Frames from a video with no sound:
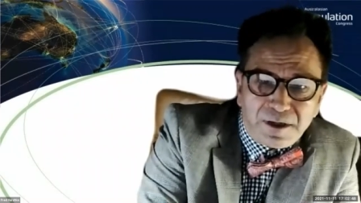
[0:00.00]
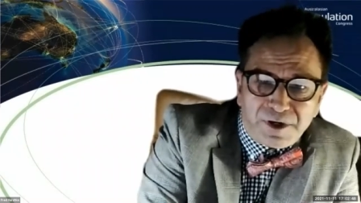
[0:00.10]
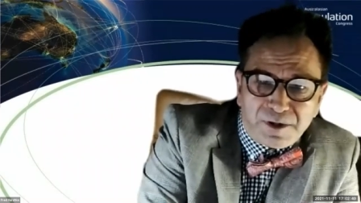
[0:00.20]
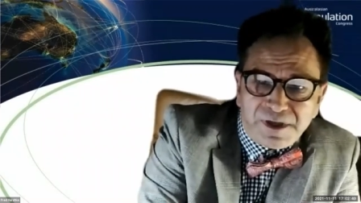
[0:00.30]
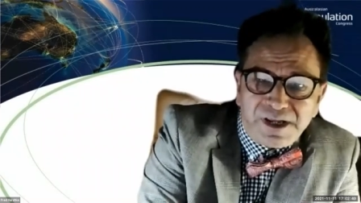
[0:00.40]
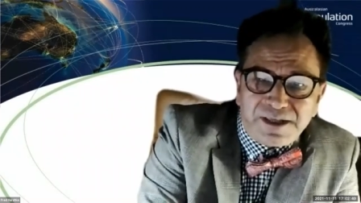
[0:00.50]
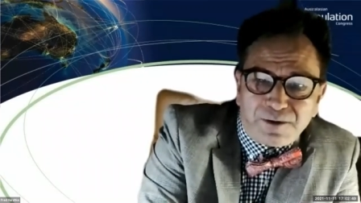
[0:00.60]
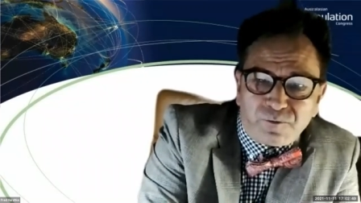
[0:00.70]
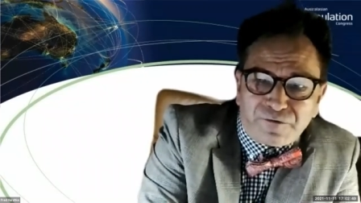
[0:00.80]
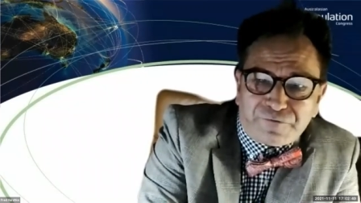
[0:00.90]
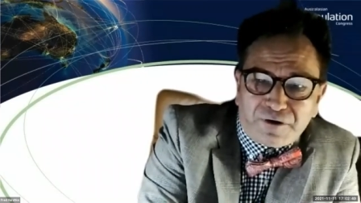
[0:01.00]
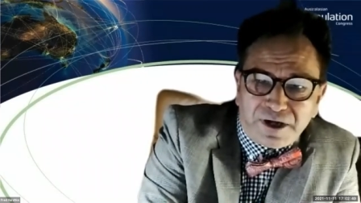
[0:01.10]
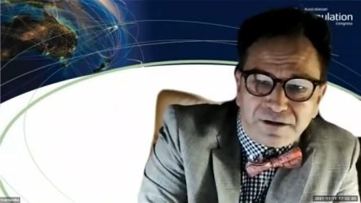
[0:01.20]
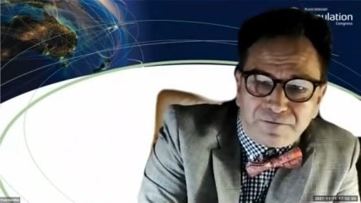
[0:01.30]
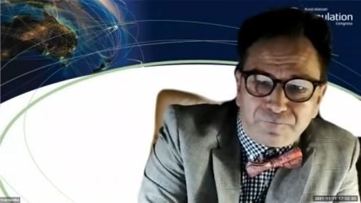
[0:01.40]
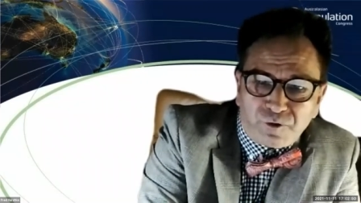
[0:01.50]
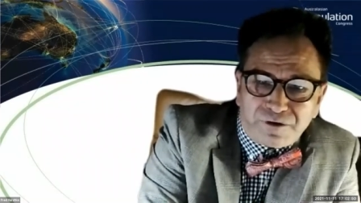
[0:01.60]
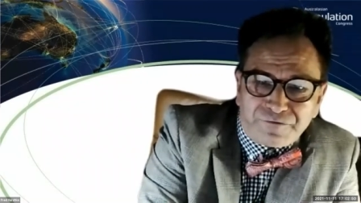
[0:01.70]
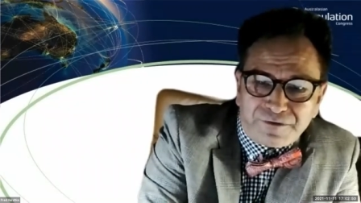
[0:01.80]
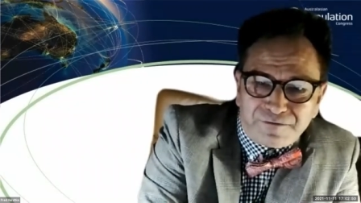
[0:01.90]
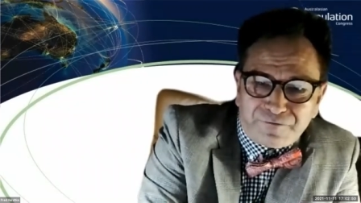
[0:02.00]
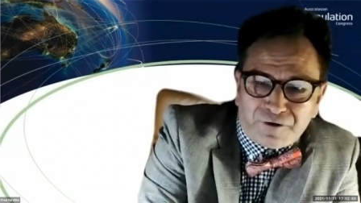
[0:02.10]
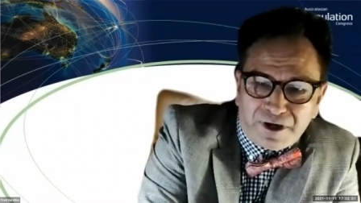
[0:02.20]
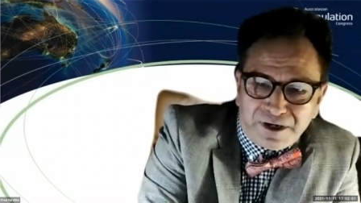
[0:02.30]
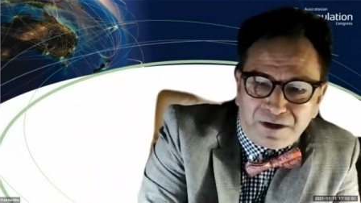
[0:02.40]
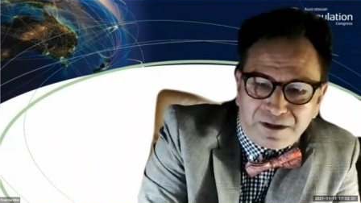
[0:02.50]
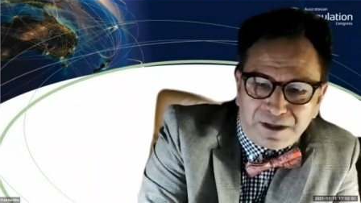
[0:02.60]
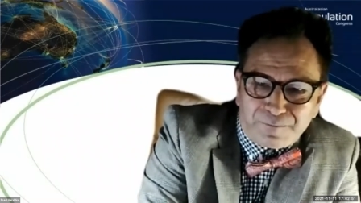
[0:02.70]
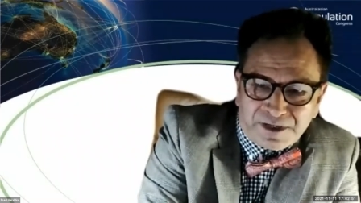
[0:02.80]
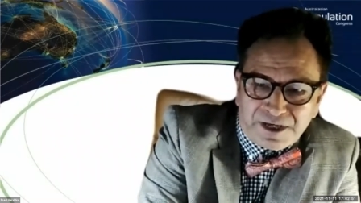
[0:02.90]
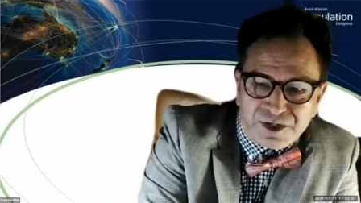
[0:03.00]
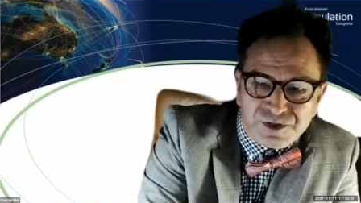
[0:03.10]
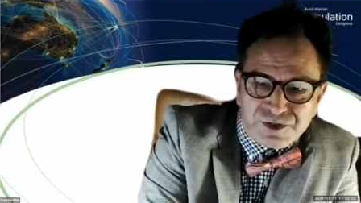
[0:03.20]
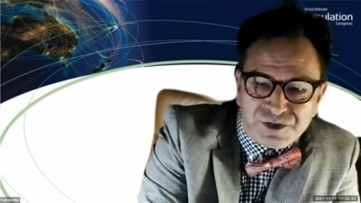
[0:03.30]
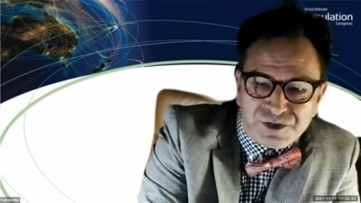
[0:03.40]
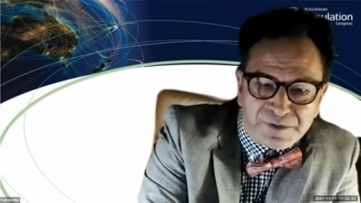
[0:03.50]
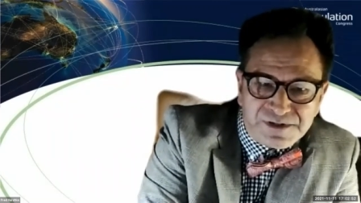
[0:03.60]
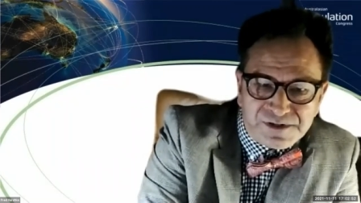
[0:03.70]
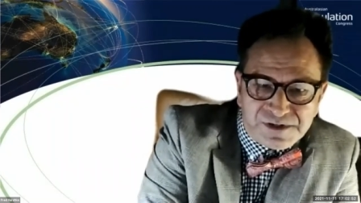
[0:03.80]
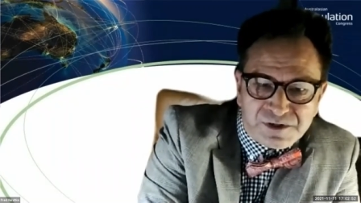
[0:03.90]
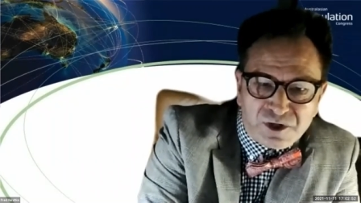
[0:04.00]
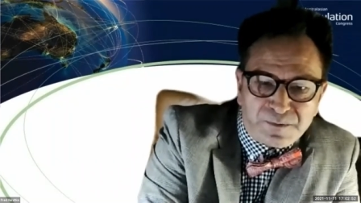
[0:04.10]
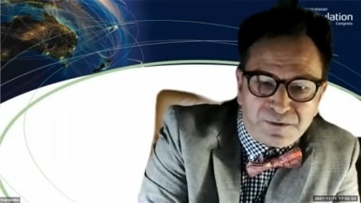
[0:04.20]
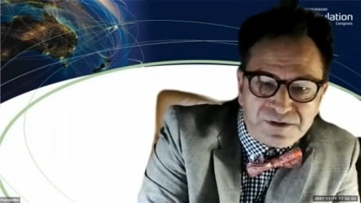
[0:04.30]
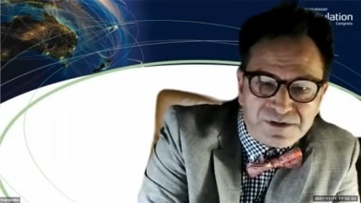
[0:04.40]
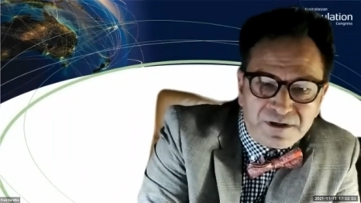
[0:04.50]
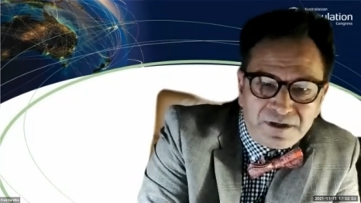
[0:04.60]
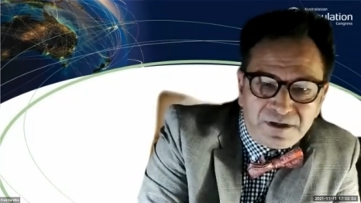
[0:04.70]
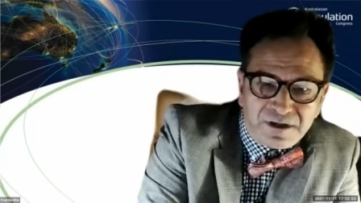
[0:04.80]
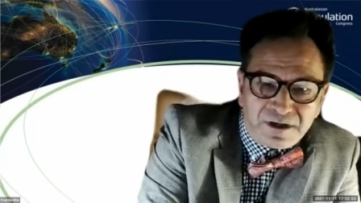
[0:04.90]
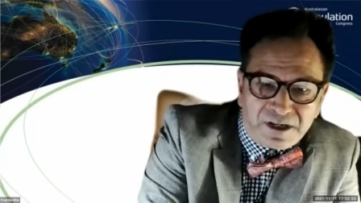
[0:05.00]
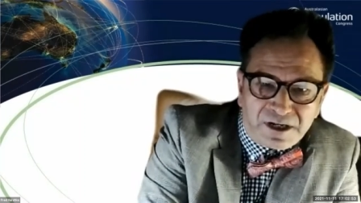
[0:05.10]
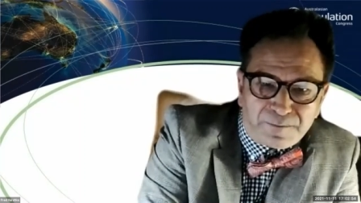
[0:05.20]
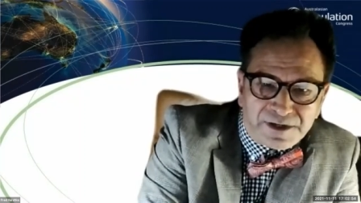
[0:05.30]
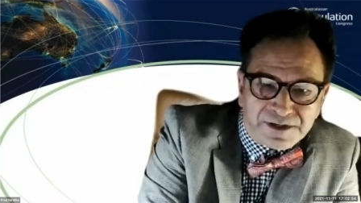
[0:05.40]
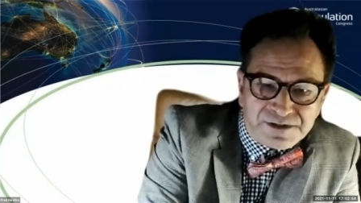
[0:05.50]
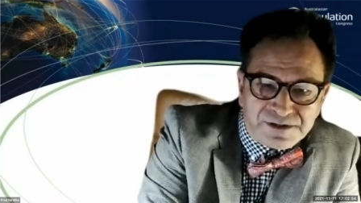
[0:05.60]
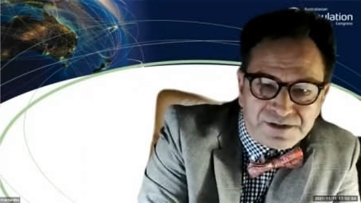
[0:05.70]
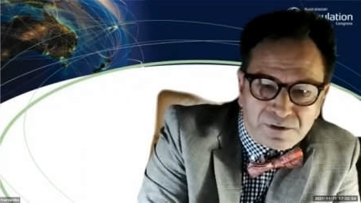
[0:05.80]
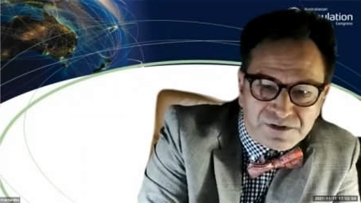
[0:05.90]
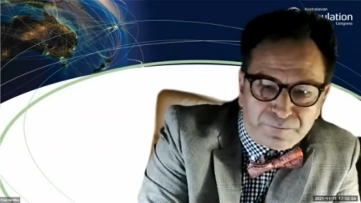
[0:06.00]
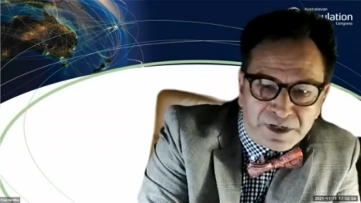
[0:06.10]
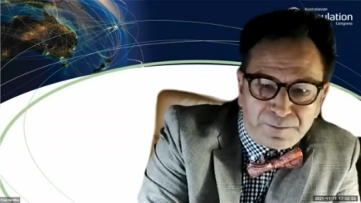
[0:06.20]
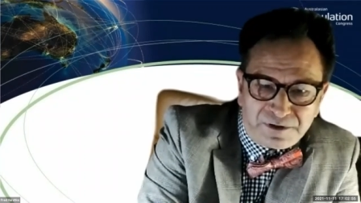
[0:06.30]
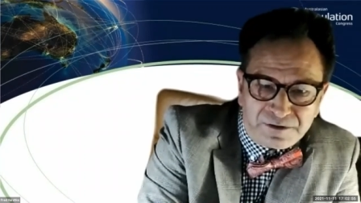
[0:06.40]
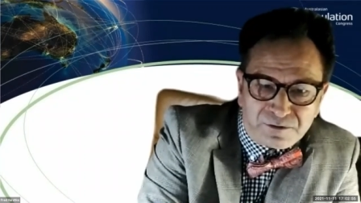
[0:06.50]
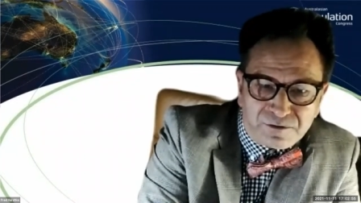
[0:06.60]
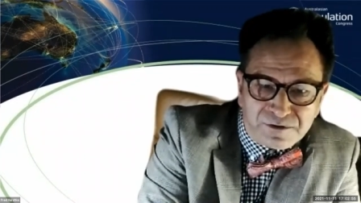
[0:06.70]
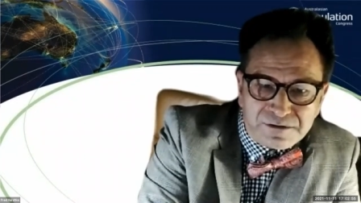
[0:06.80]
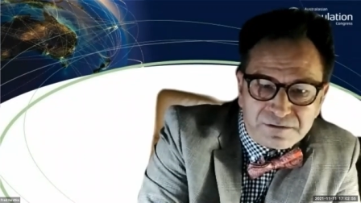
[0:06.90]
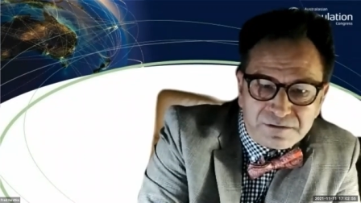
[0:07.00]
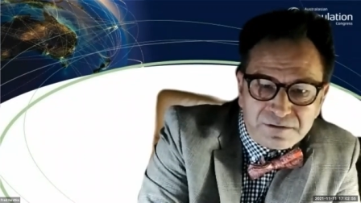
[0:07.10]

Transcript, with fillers: But admitting that would have, fright would have frightening implications for businesses, hospitals, and any places with lots of people indoors.